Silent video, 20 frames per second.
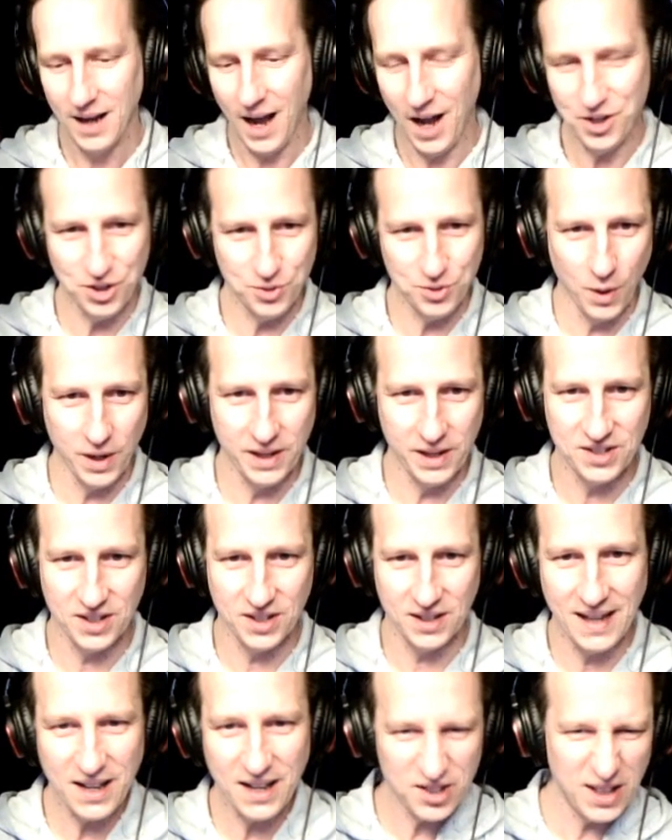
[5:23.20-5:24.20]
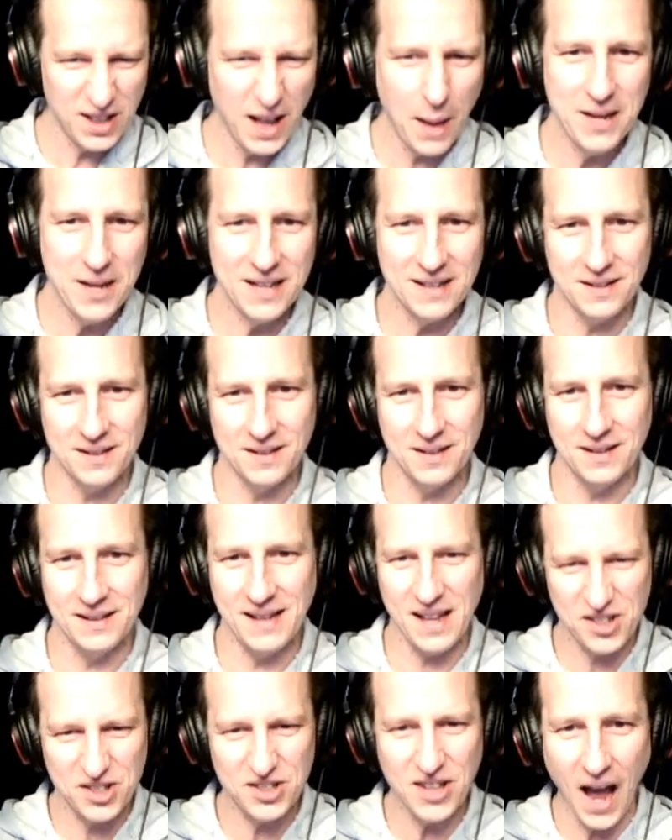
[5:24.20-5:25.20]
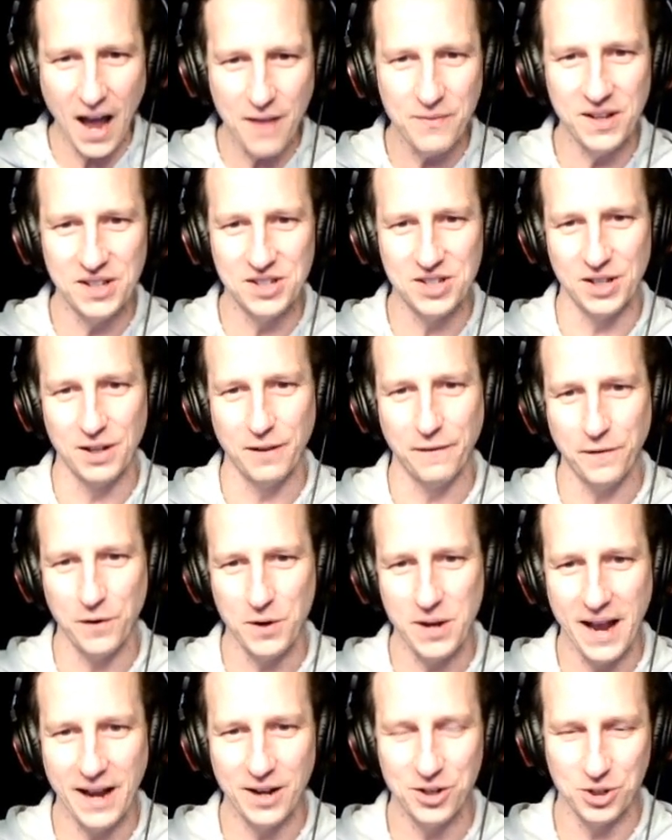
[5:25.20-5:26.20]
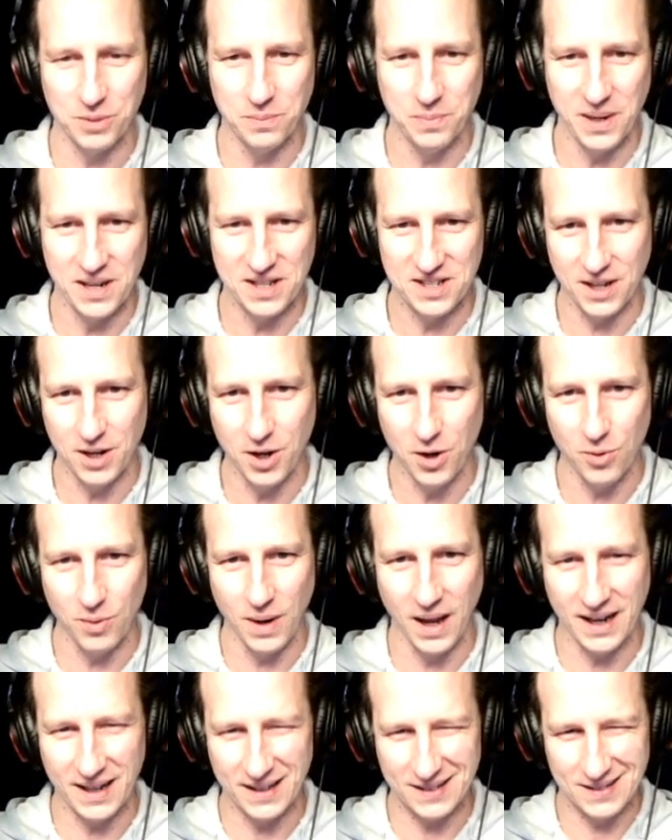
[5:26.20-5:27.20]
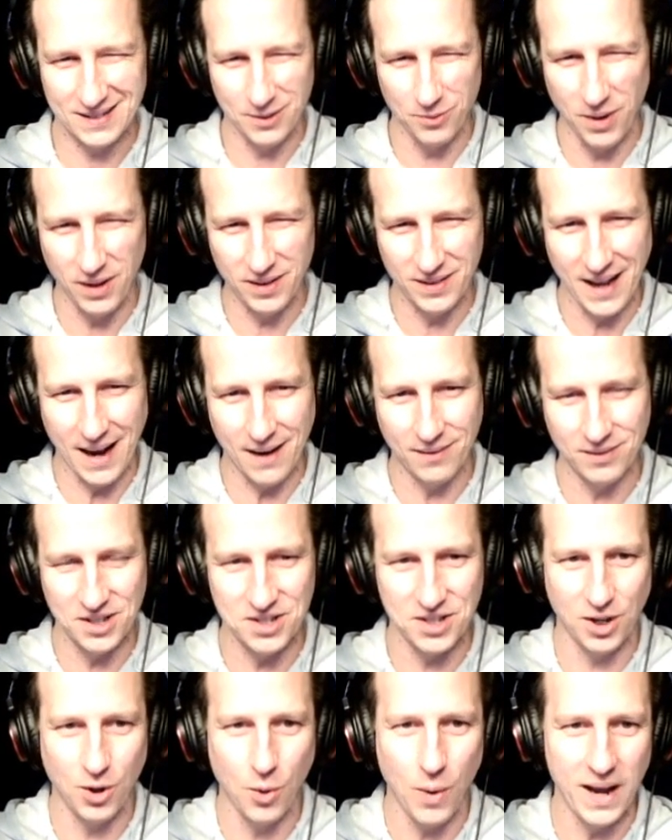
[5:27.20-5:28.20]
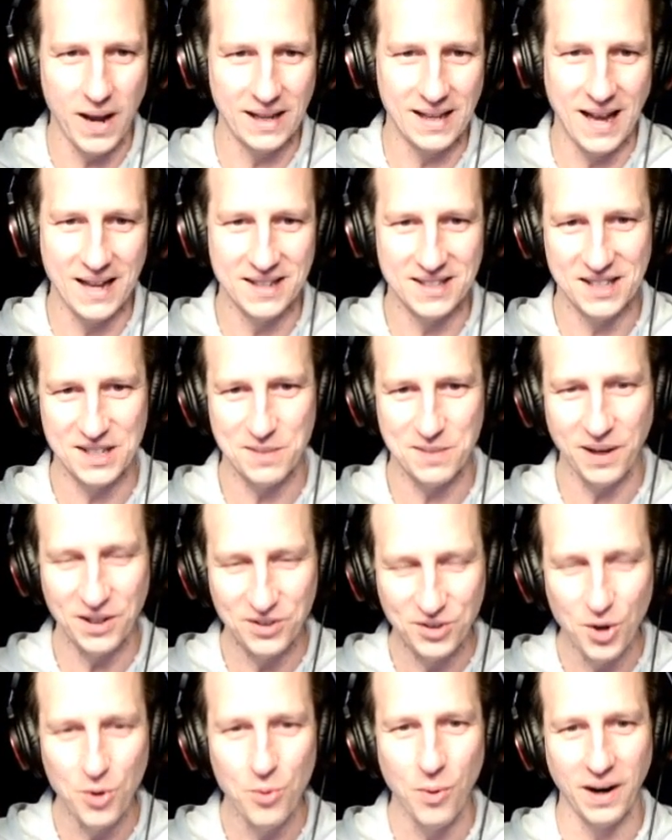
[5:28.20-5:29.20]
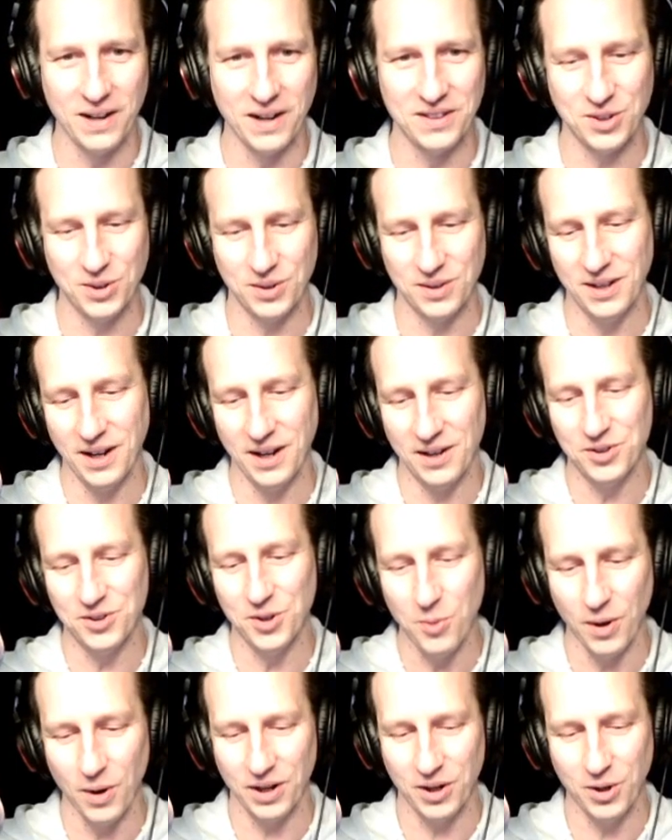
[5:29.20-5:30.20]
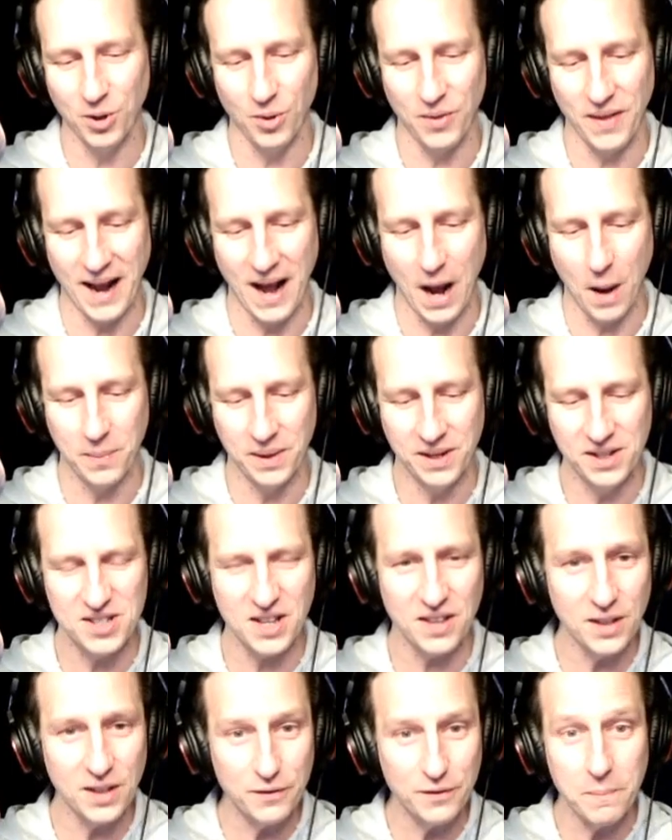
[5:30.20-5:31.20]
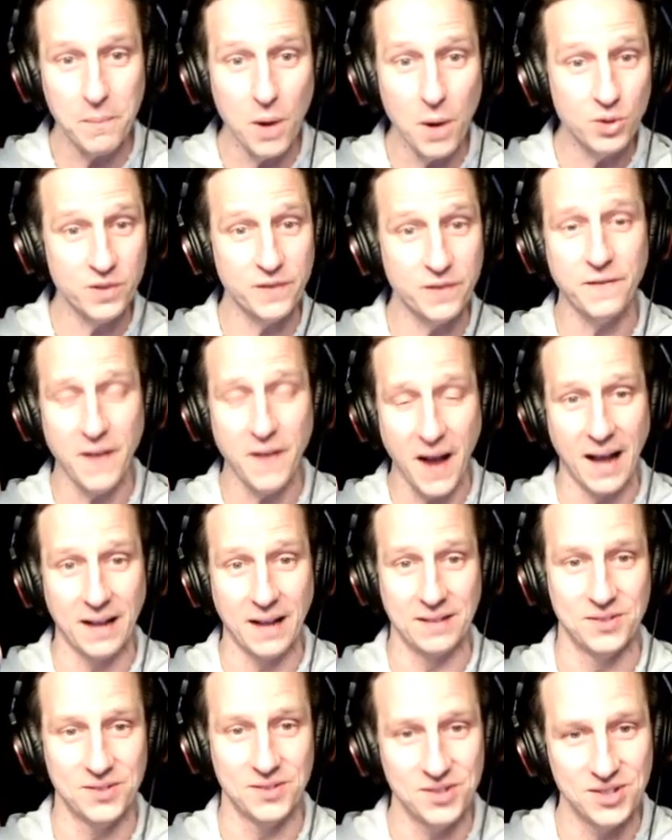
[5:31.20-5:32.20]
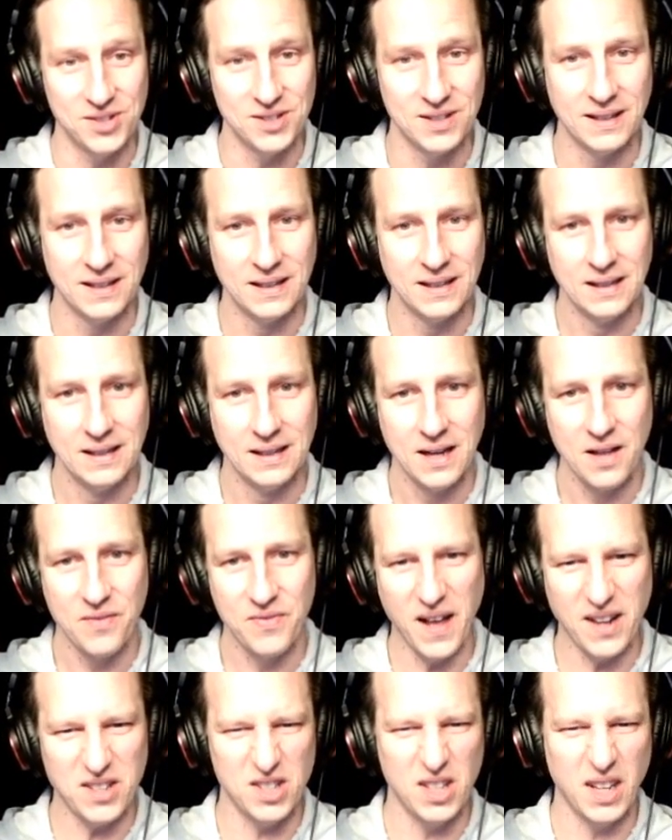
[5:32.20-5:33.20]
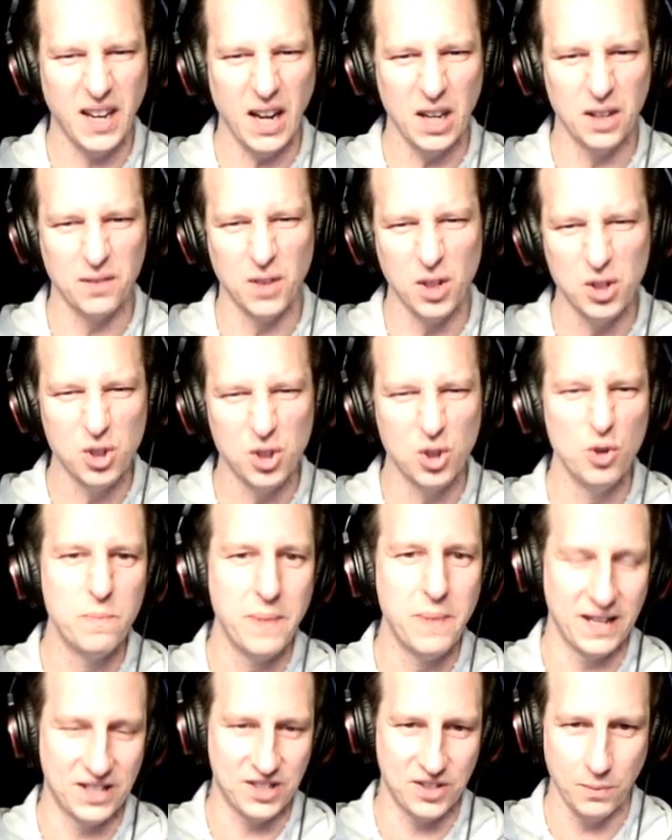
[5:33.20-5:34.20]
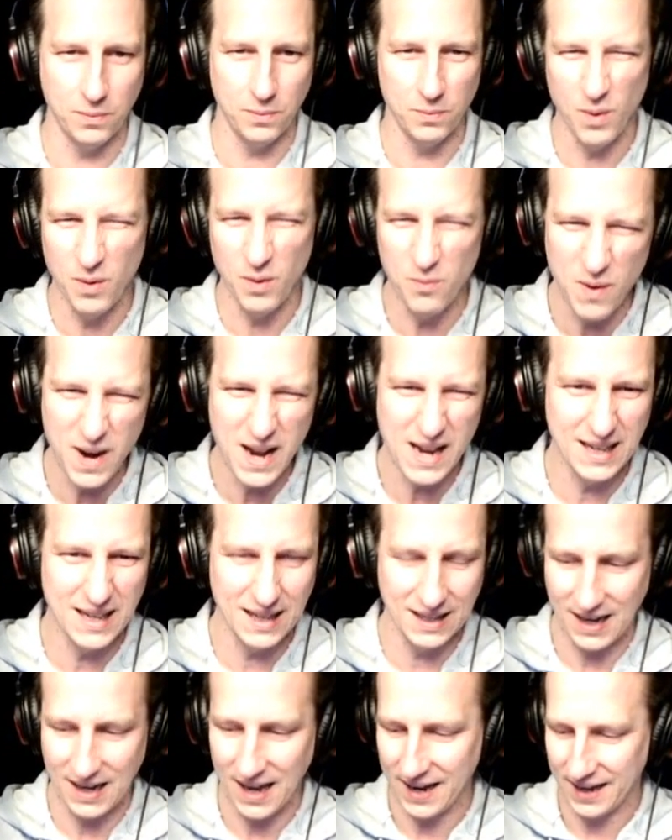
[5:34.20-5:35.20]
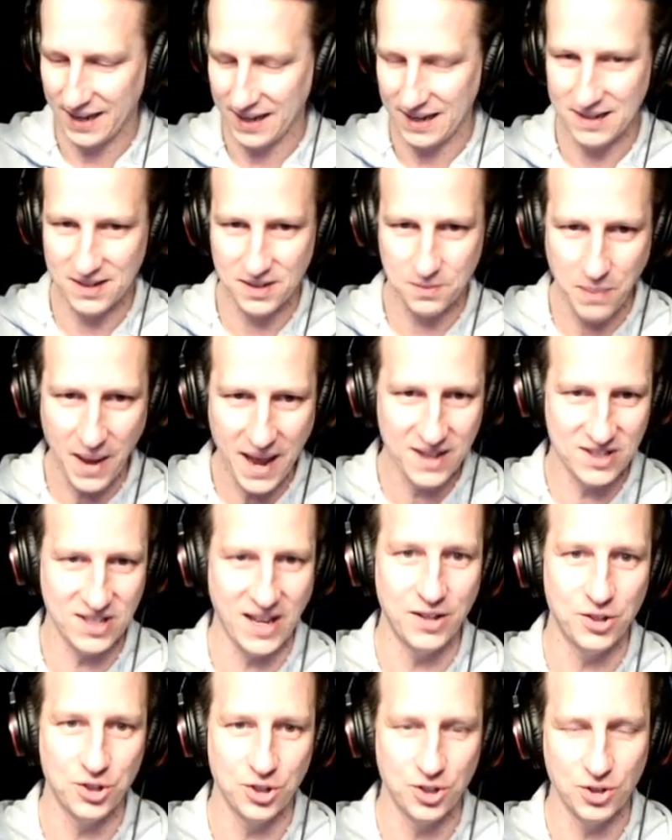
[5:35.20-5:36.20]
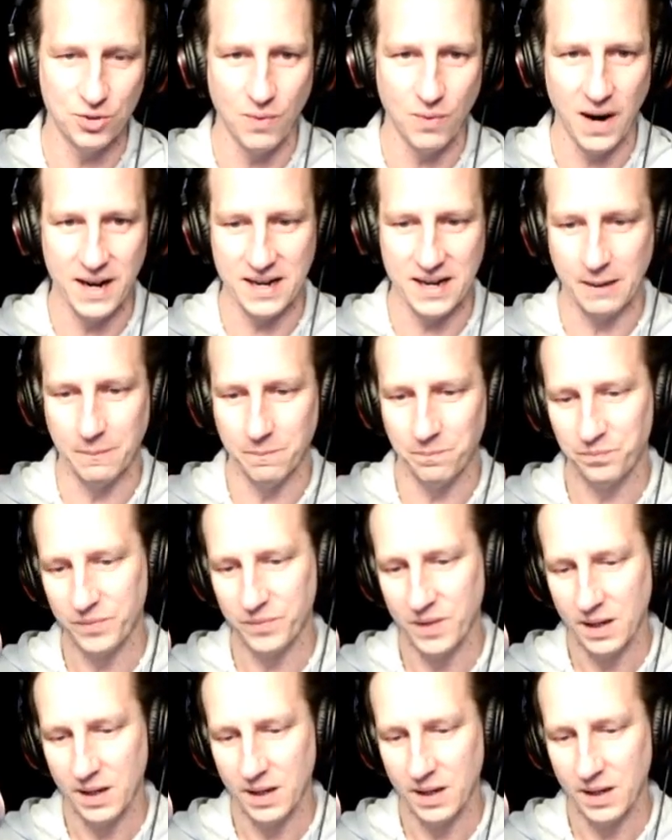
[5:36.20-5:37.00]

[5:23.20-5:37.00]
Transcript: I just wanted to, let's dive into the free agent piece. I know the rundown doesn't quite align to this, but I do want to call that out because I think for most fans, that's the kind of the two bits that we're really going to pay attention to right now.